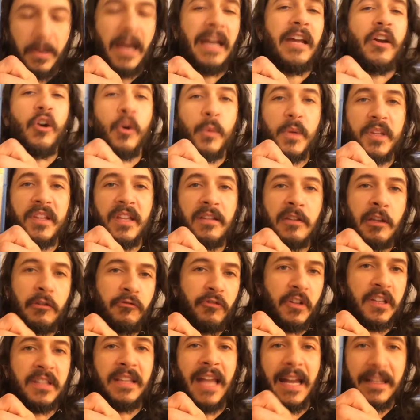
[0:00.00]
by erwin c
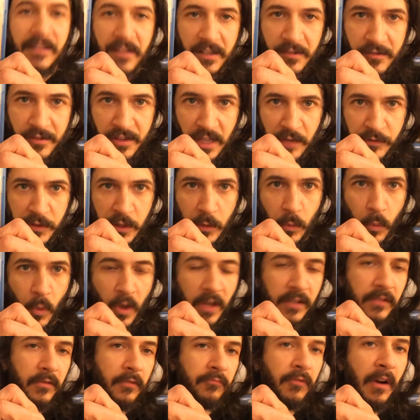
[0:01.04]
dietrich
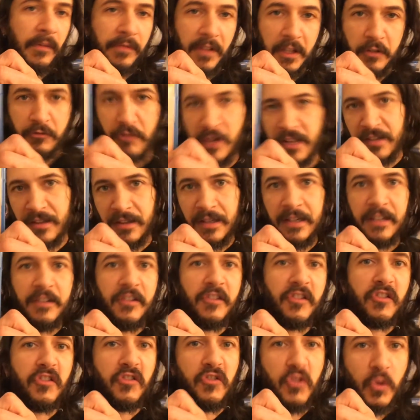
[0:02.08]
1971 roughly translated
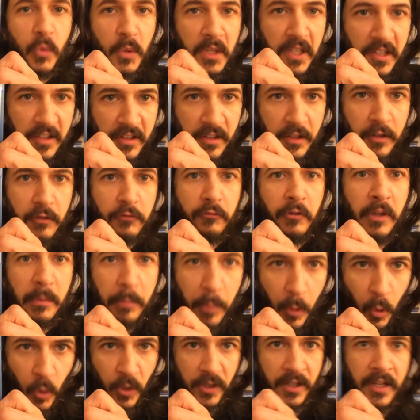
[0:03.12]
stewardess's
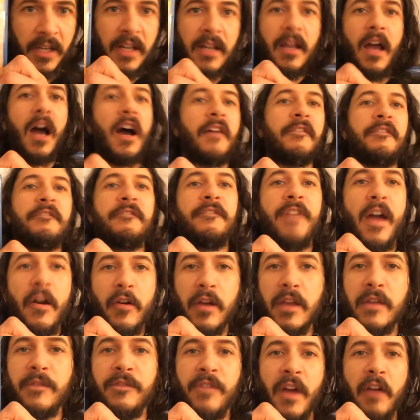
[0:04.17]
report a
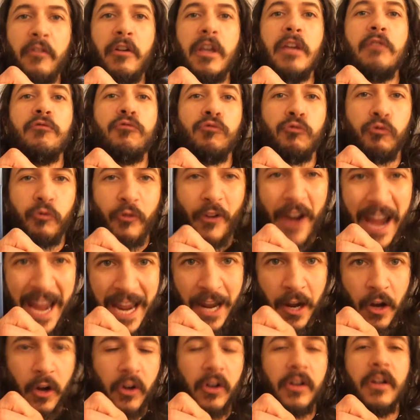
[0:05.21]
very very
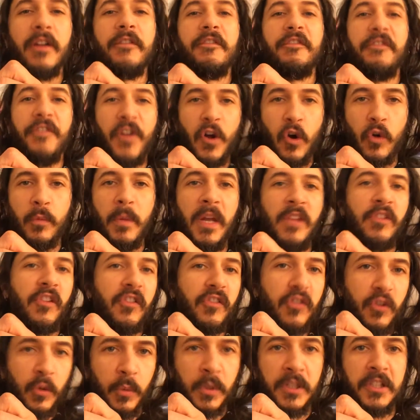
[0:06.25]
rare film in the
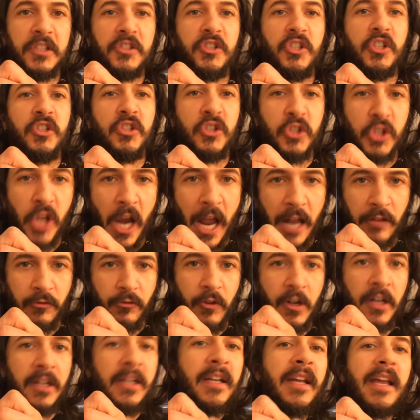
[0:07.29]
stewardess
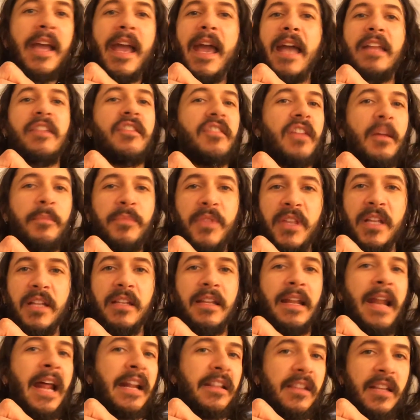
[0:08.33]
genre and something
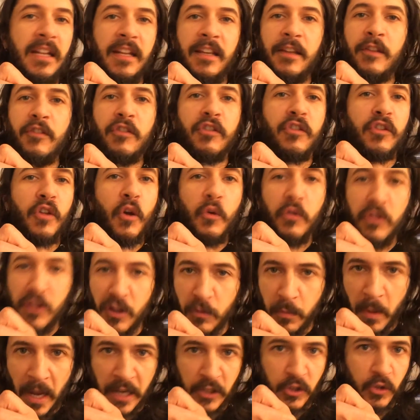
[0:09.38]
that I think is so
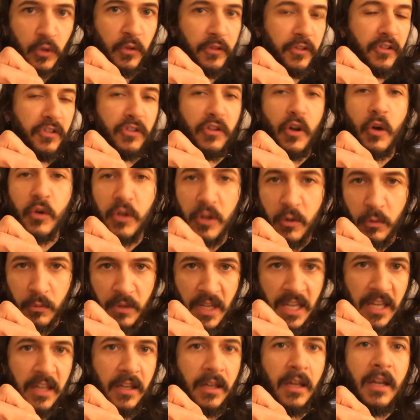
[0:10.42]
special, so
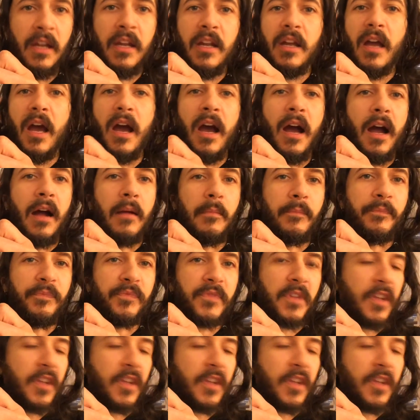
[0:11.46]
unique, um,